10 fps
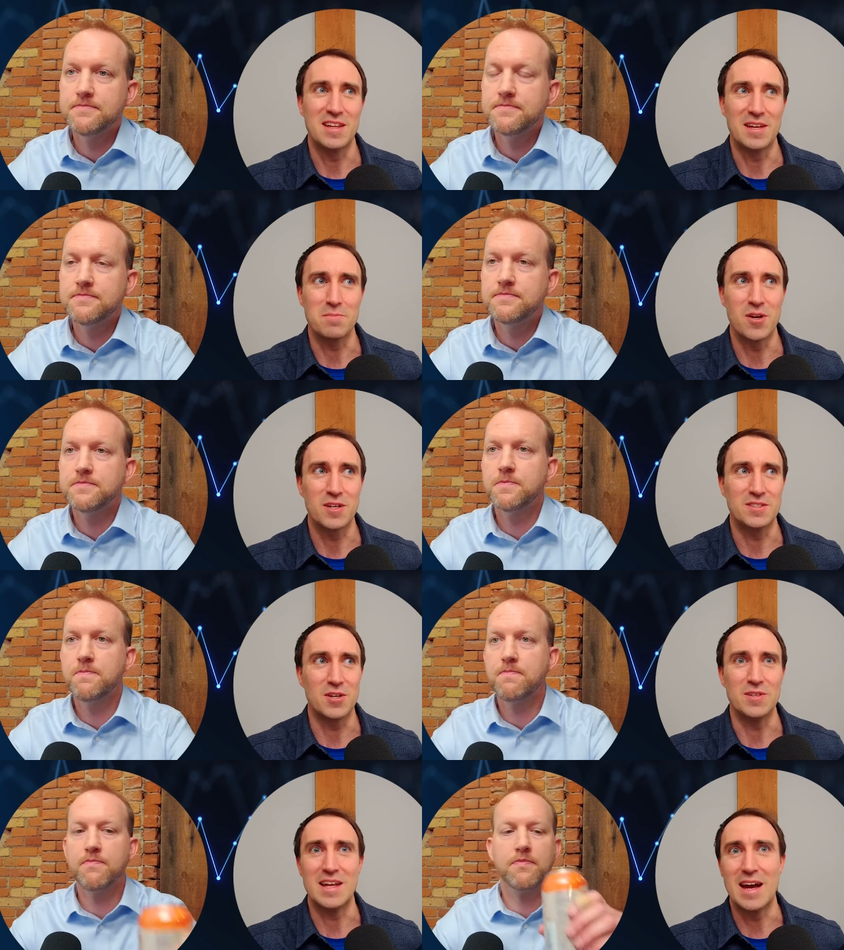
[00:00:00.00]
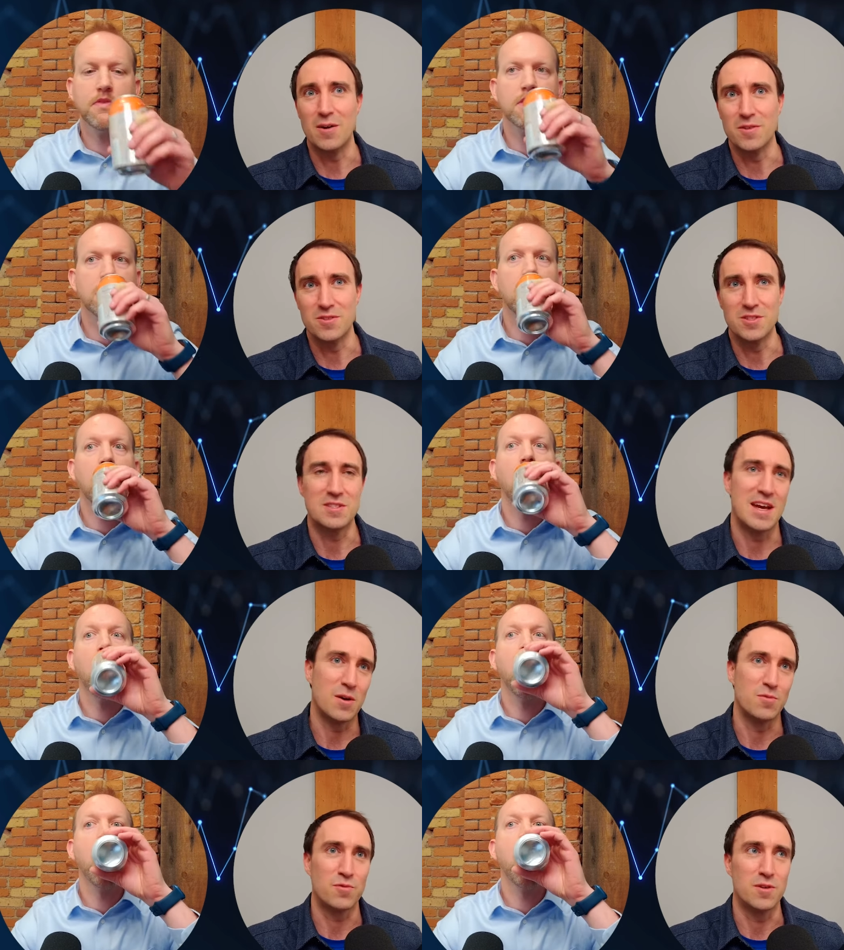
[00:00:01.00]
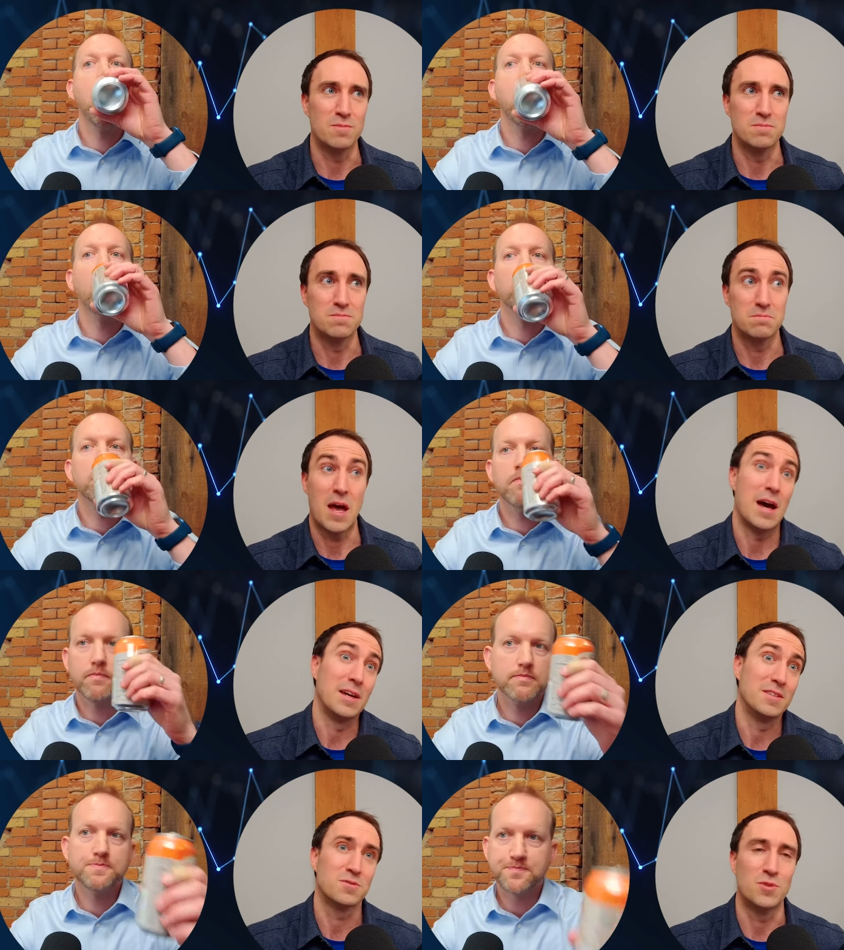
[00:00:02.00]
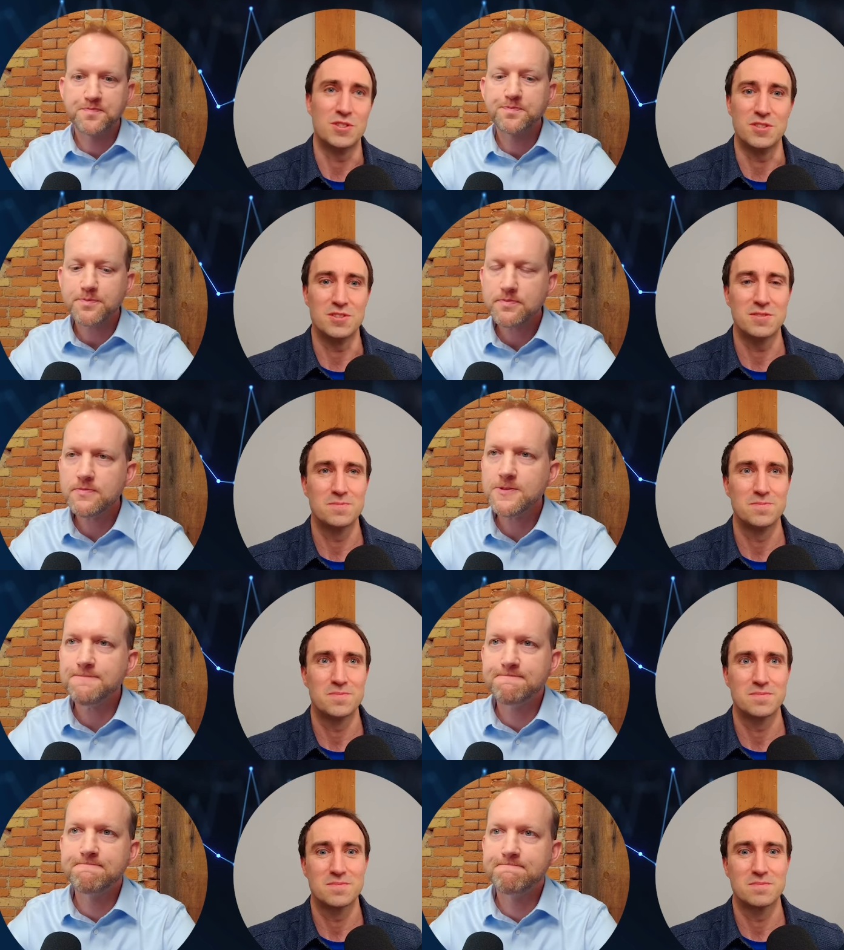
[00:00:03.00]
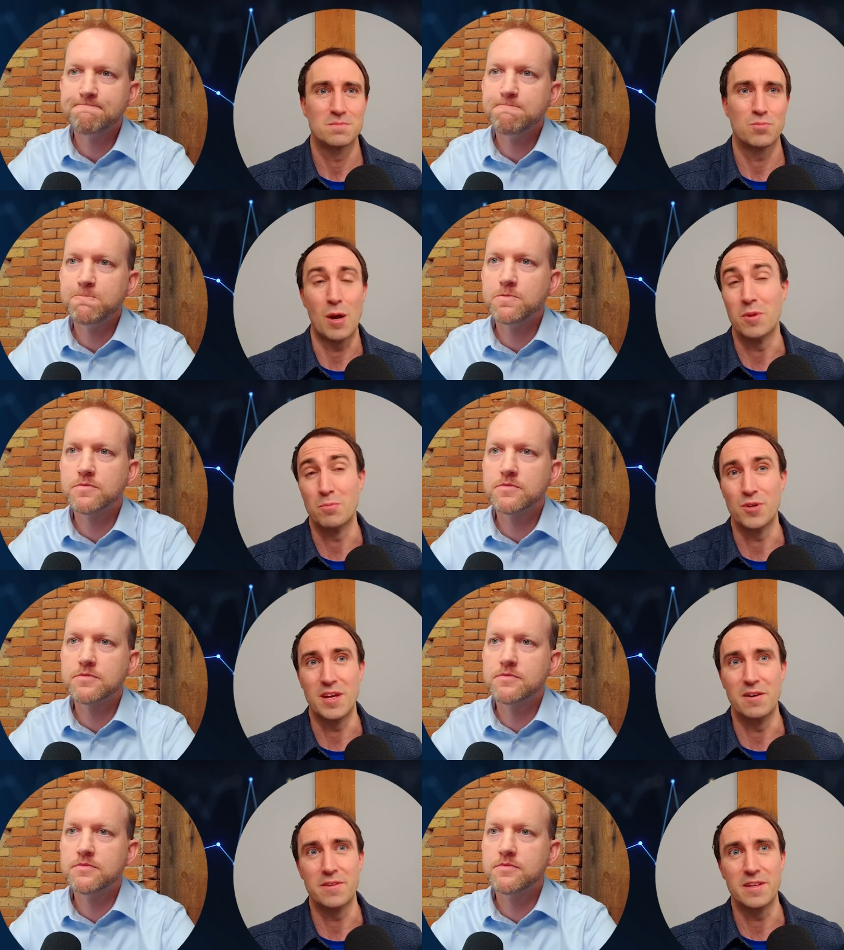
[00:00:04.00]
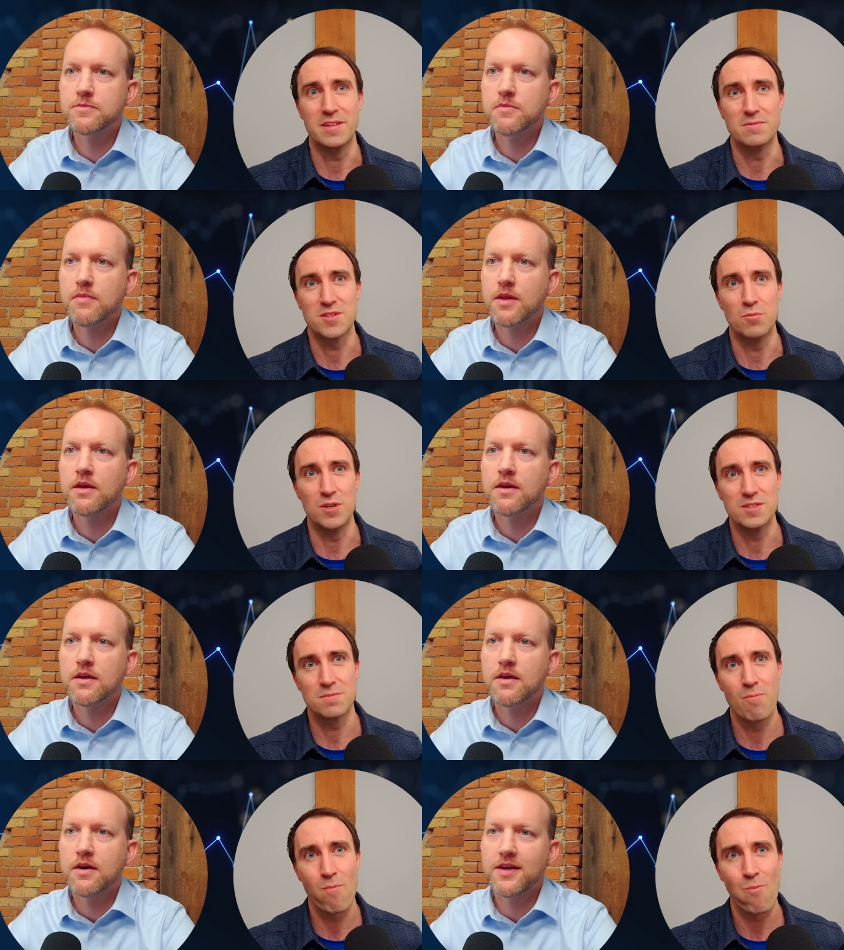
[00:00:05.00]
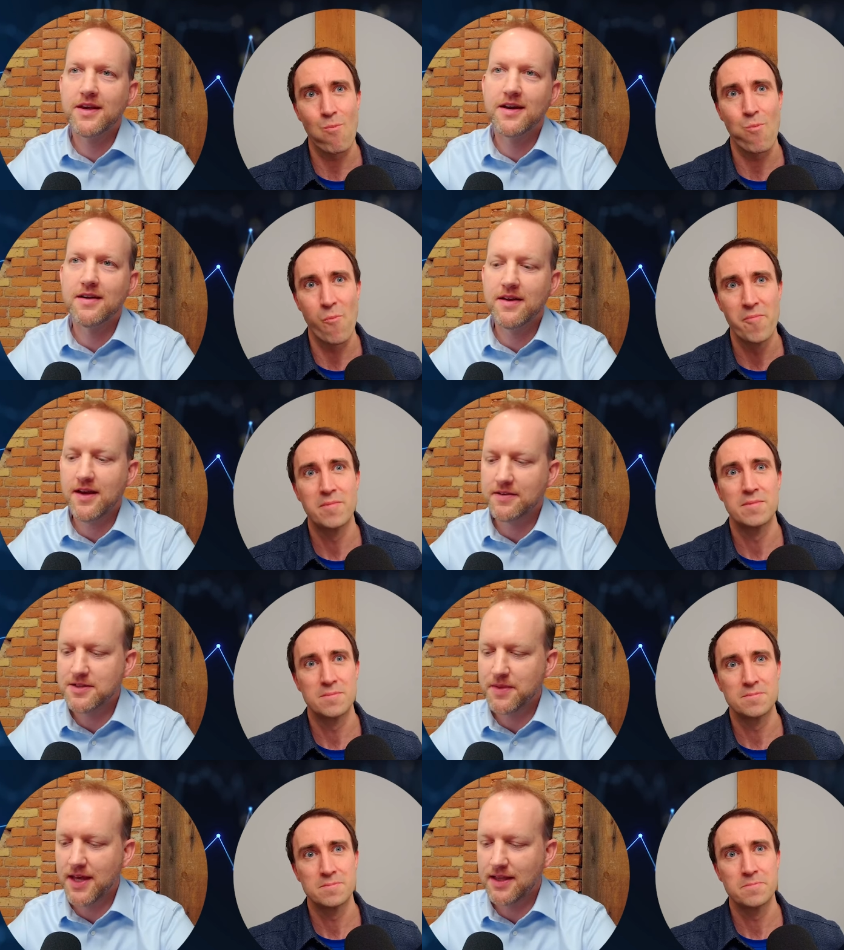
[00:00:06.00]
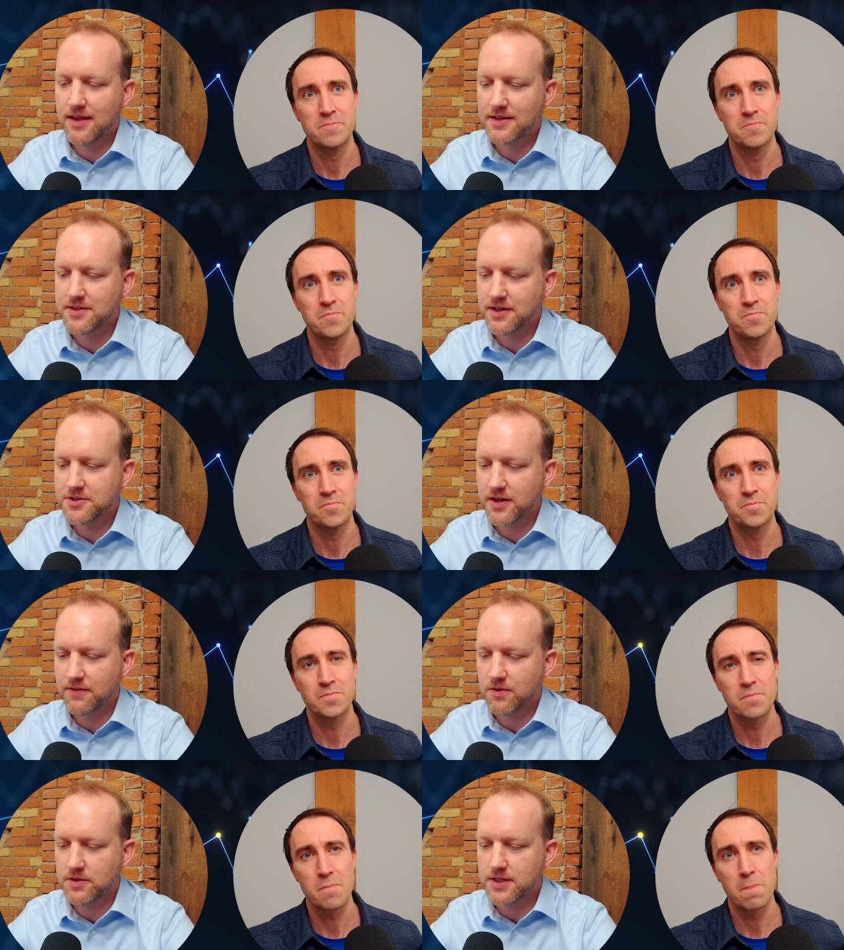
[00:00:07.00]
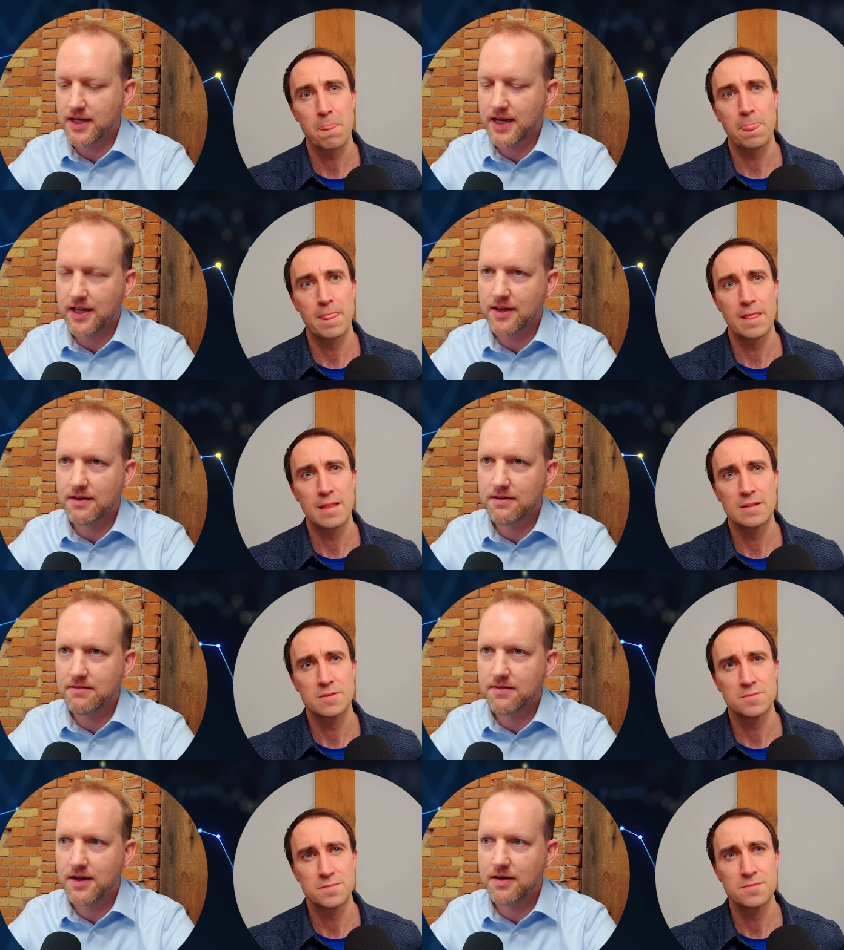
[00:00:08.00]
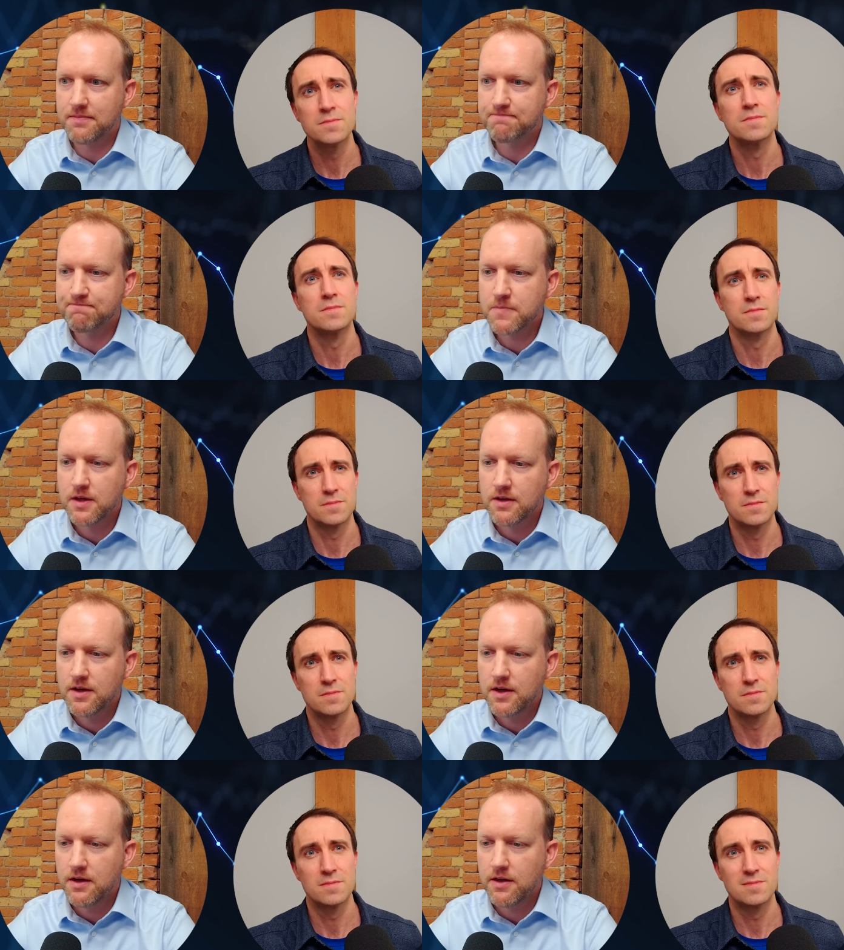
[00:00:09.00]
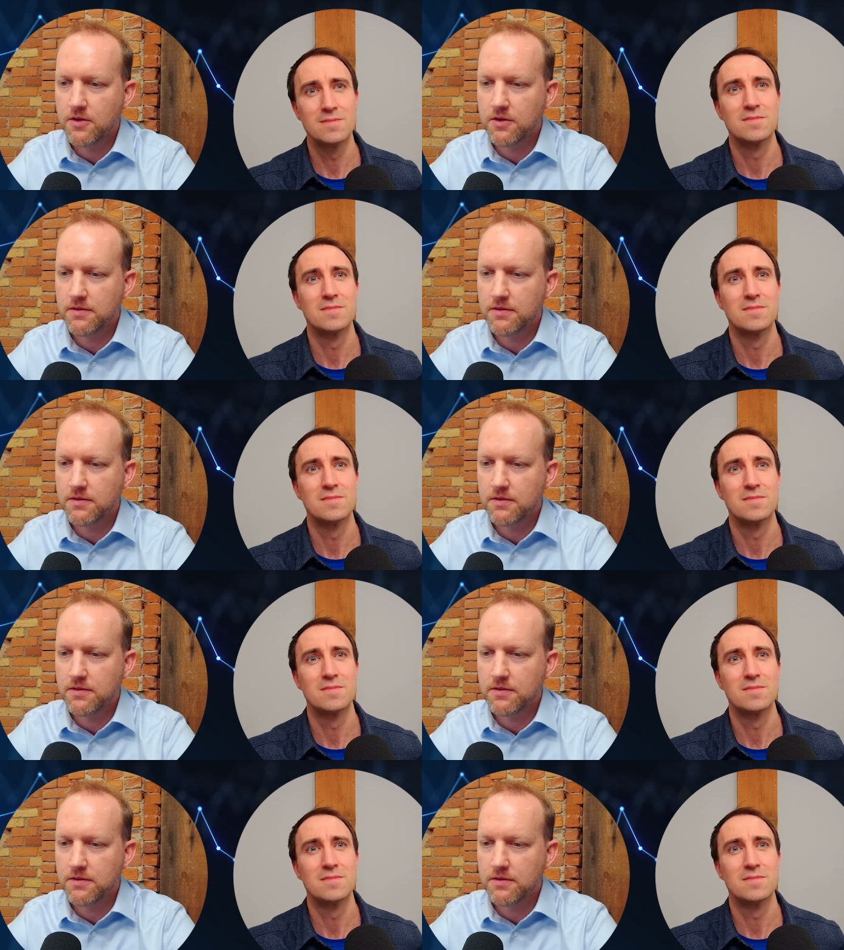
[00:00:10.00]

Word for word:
Speaker 1: like markets are down; they're just down from highs, which is probably pretty healthy in some ways.
Speaker 2: Yeah, yeah. Some of the headlines yesterday, of course, they kind of get um, you know,